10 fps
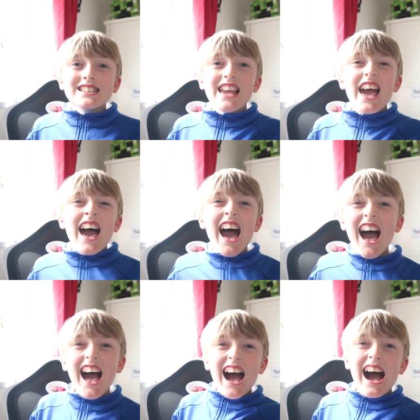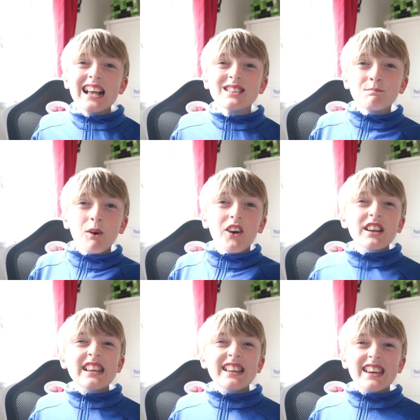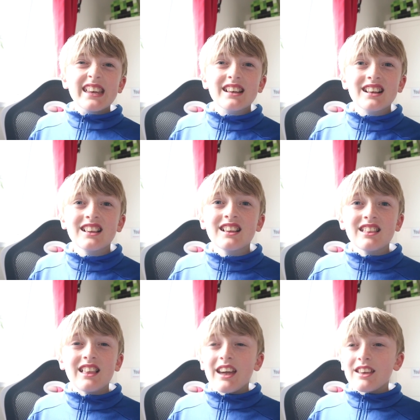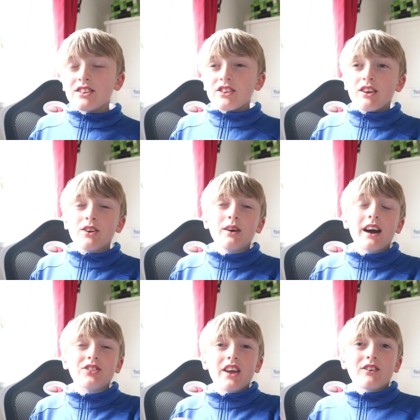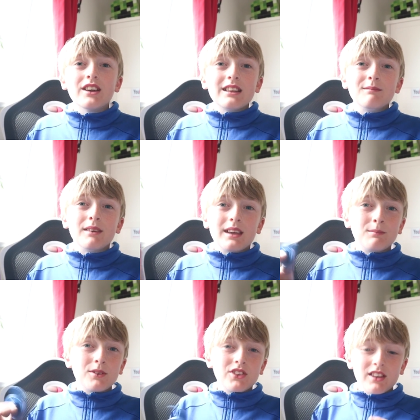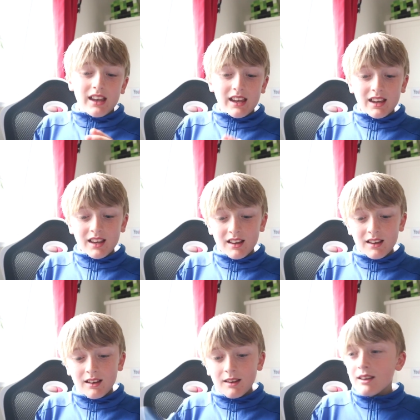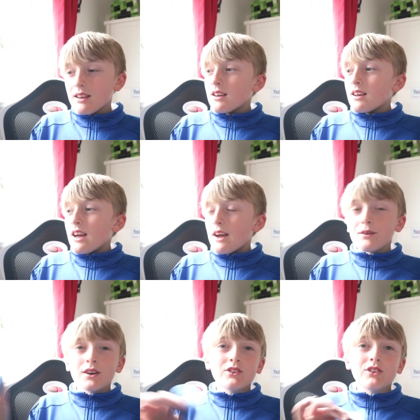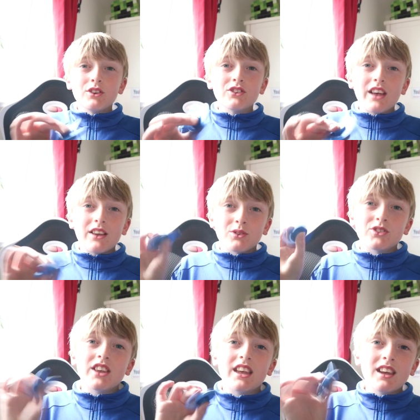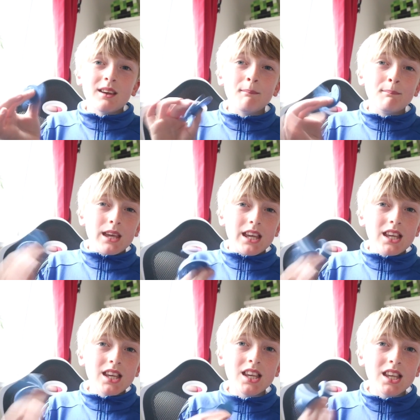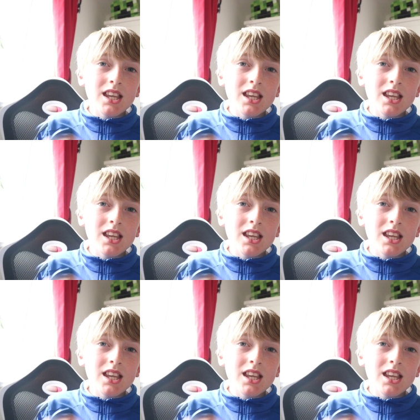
Yeah, it's boring, isn't it? Like, who had their reading paper today? Everyone who's doing sats will say me.